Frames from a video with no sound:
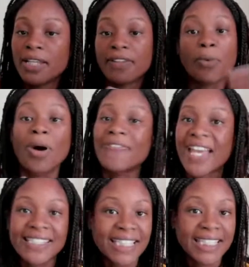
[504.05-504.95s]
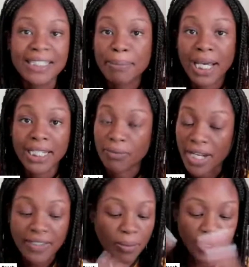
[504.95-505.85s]
They want that sexy body,
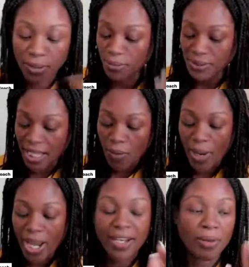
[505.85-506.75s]
right? They want to lose that weight and